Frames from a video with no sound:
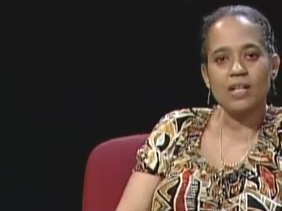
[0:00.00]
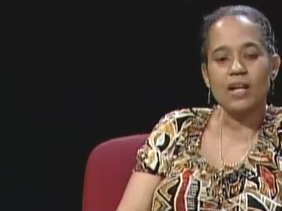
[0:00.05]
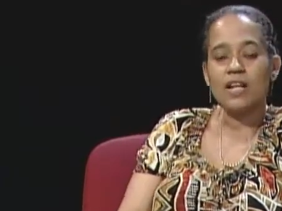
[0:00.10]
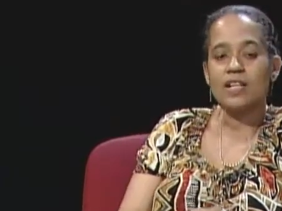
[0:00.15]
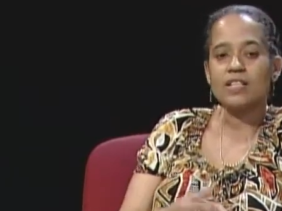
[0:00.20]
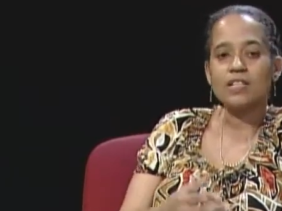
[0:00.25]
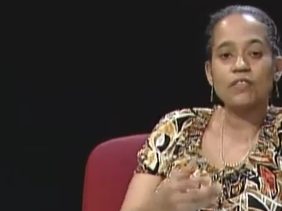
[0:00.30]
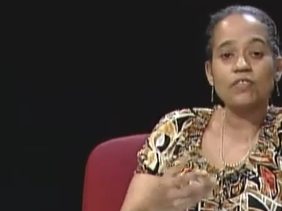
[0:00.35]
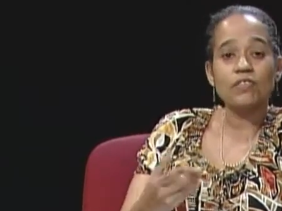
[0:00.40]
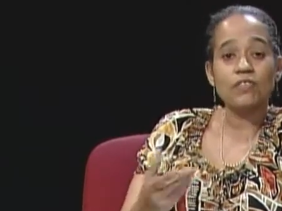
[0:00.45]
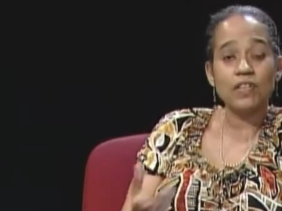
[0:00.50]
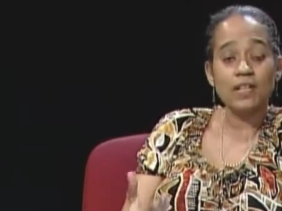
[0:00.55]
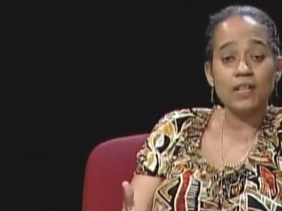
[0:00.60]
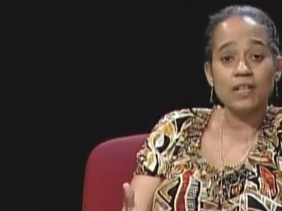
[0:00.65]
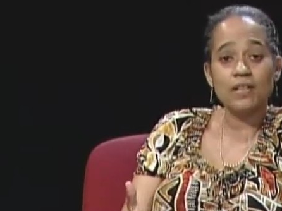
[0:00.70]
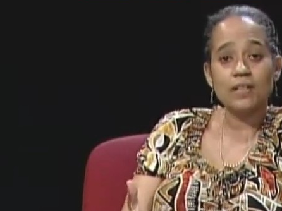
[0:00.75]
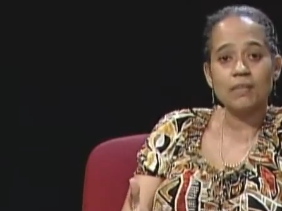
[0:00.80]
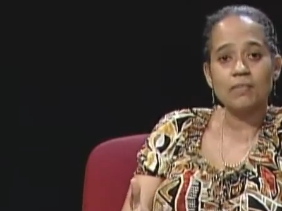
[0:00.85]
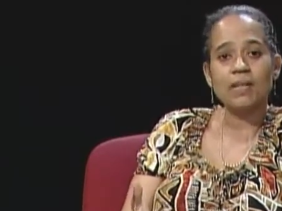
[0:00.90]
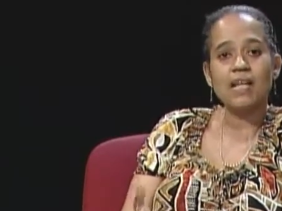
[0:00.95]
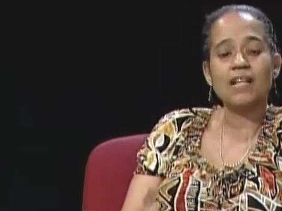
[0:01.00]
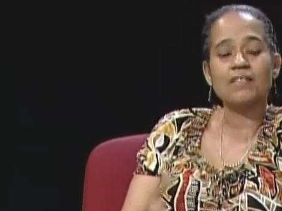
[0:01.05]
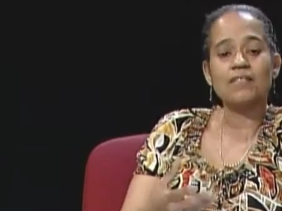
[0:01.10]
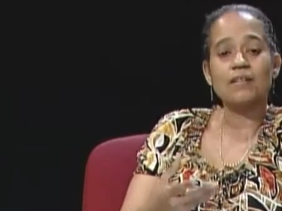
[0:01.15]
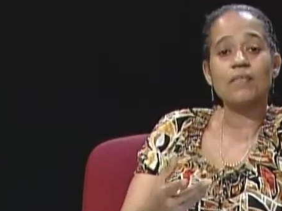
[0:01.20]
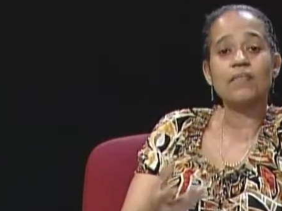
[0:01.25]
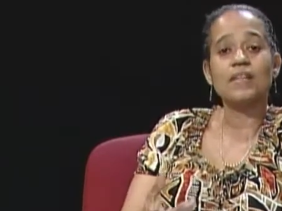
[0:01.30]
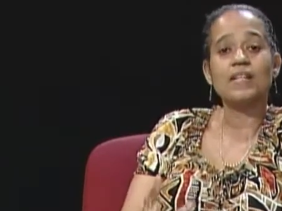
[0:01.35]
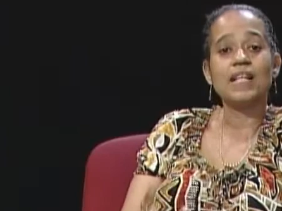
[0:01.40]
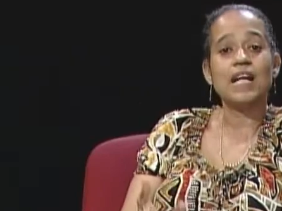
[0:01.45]
not as a filler, but as
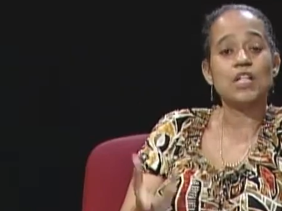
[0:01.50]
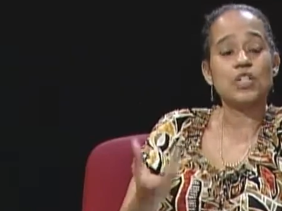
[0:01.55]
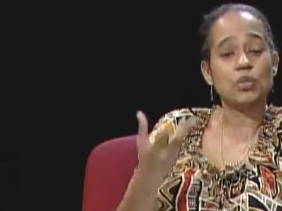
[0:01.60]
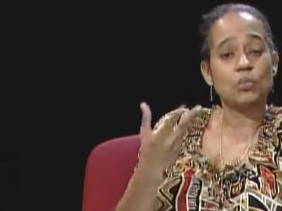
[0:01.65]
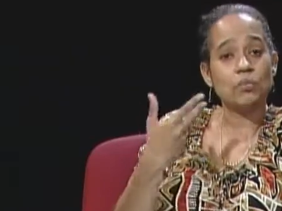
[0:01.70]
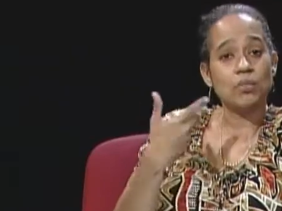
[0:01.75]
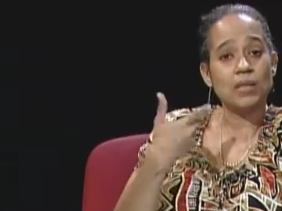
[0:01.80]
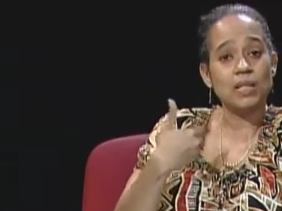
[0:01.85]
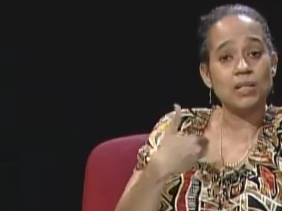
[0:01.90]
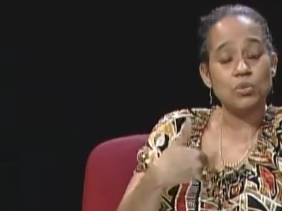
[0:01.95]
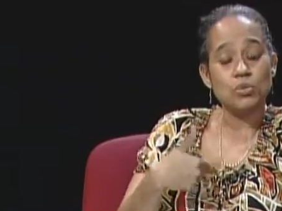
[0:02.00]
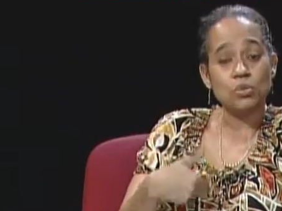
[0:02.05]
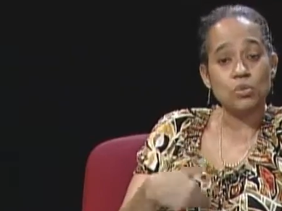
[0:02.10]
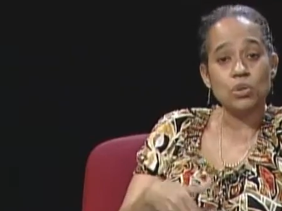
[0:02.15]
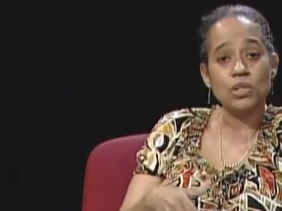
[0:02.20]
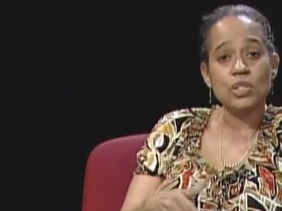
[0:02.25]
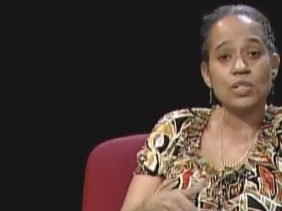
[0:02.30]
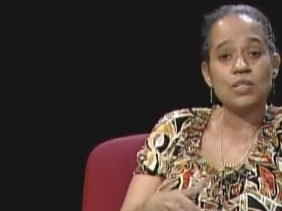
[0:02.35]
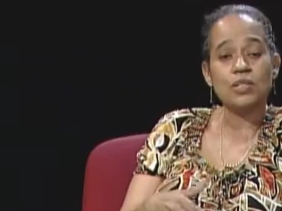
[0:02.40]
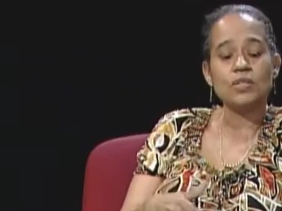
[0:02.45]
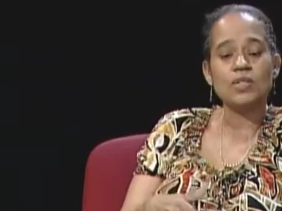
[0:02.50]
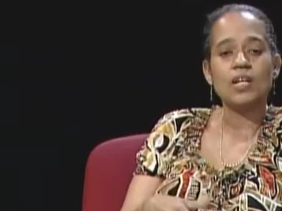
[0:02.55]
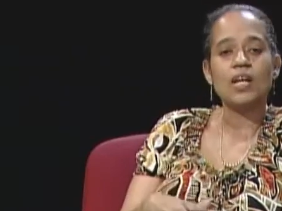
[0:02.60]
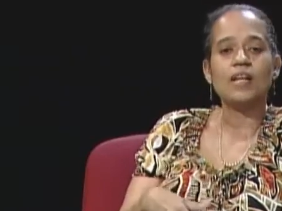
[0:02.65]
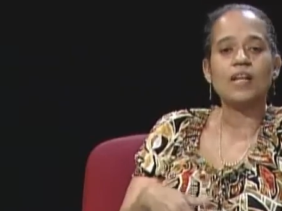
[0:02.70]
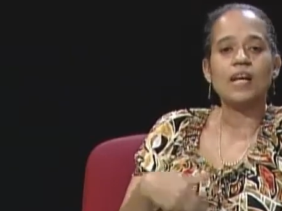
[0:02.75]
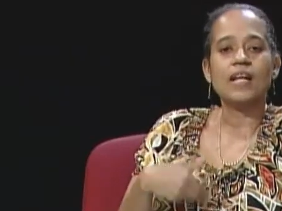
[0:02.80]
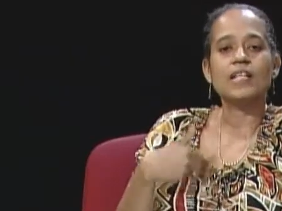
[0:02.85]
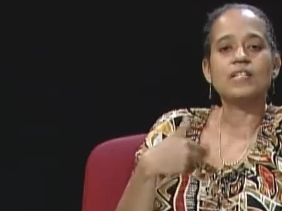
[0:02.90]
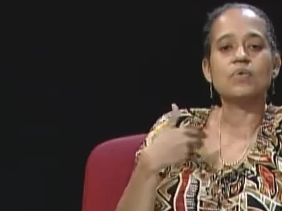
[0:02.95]
something that should be nutritious,
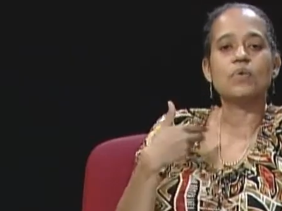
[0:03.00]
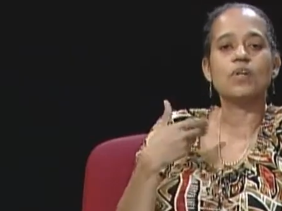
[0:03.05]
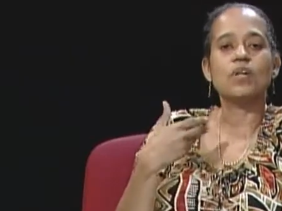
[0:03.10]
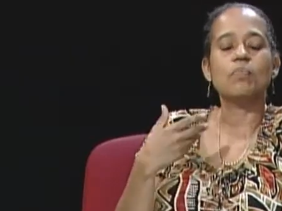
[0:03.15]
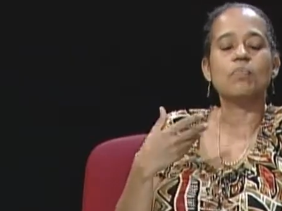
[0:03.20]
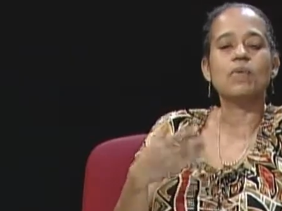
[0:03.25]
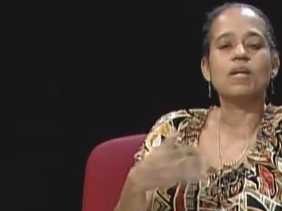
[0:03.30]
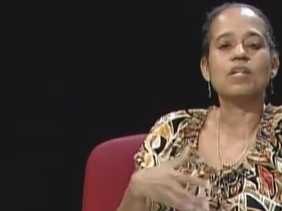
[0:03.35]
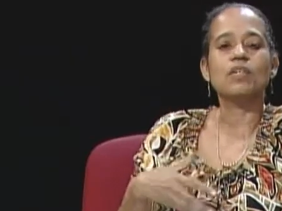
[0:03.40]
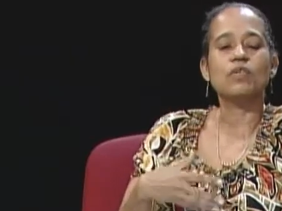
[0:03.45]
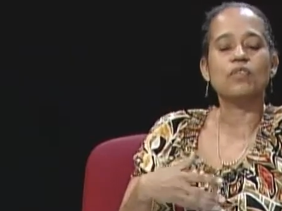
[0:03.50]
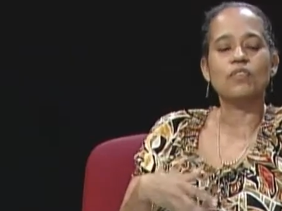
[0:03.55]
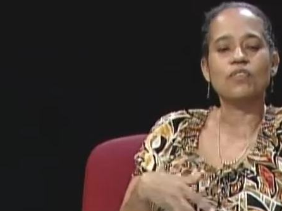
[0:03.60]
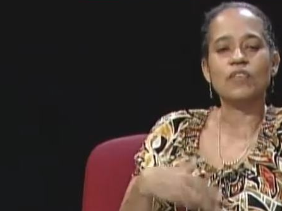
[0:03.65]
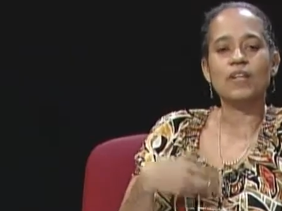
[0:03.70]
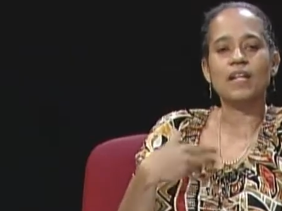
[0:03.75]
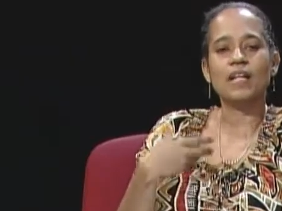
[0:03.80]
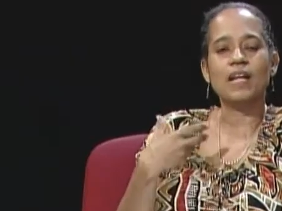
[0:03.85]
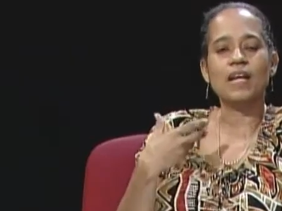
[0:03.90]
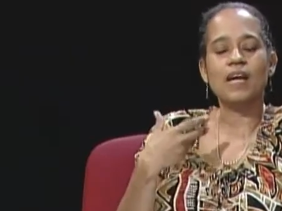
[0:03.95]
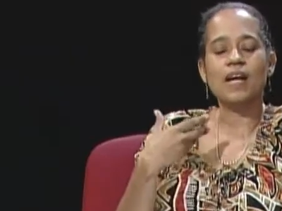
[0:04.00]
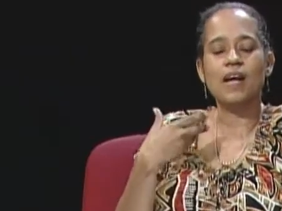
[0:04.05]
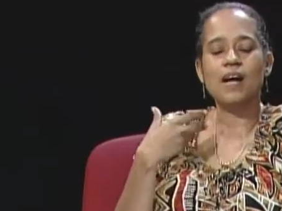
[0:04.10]
that is going to make you feel